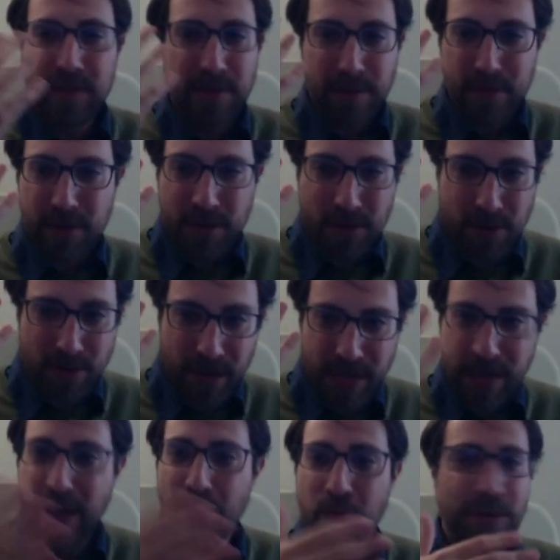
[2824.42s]
uh, you know,
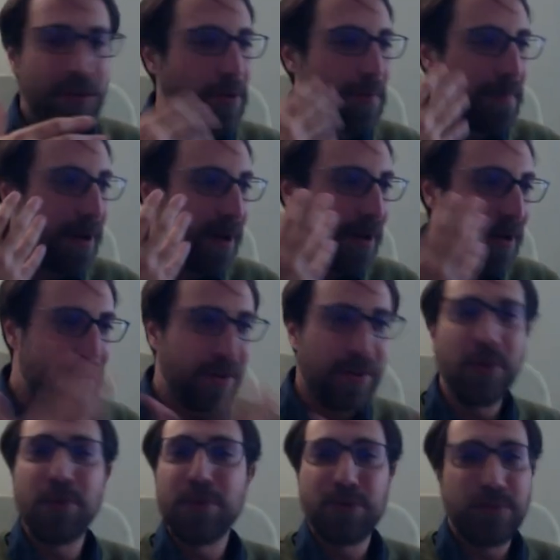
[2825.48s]
hang out with your partner
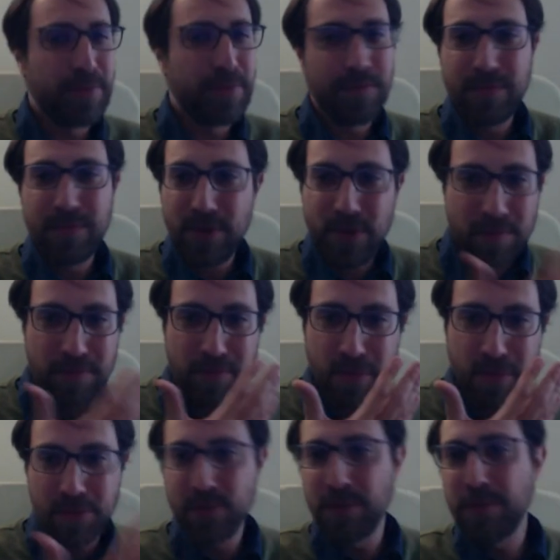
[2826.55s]
and go to you know
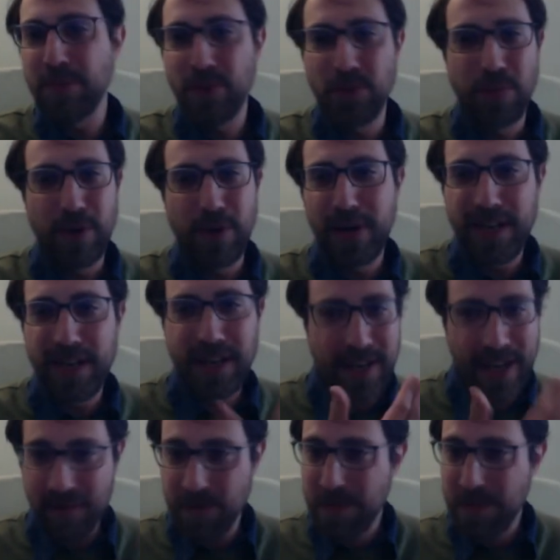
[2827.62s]
go to a brewery
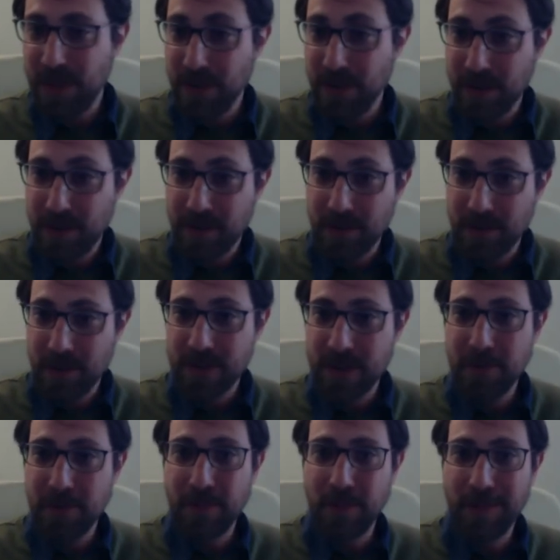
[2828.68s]
and have a beer
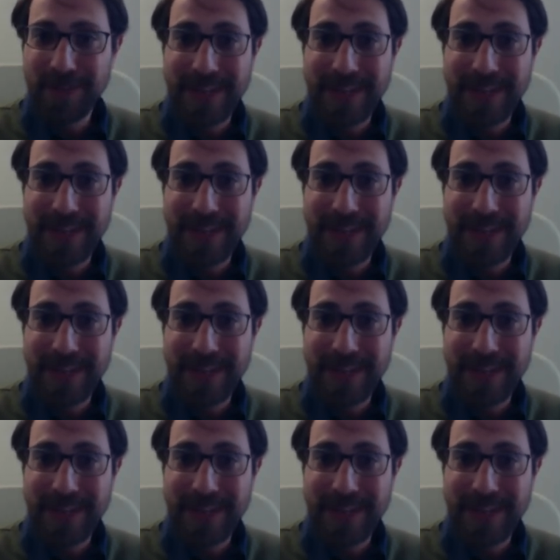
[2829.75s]
example.